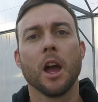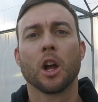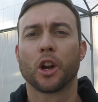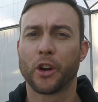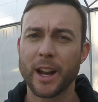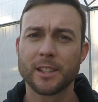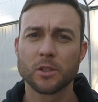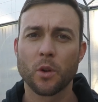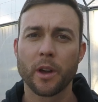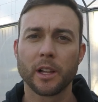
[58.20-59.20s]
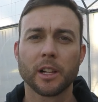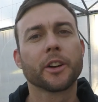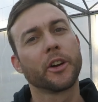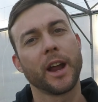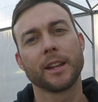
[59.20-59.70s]
great soil
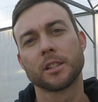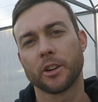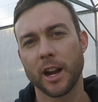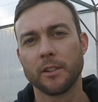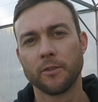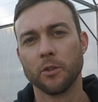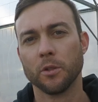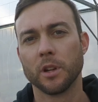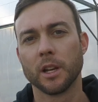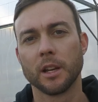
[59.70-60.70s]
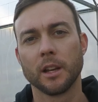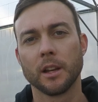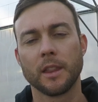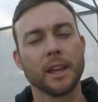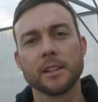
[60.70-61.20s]
creates great food.
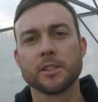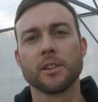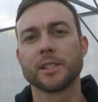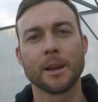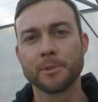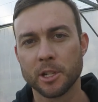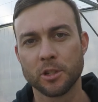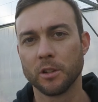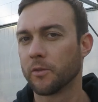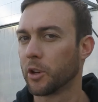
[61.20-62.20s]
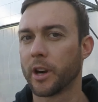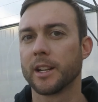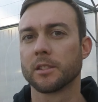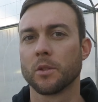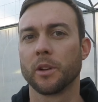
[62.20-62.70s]
There is no substitute for great
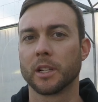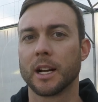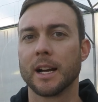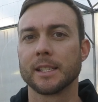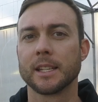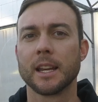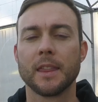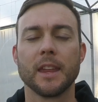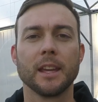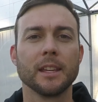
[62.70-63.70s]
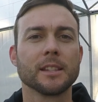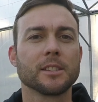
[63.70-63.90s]
soil, guys. There is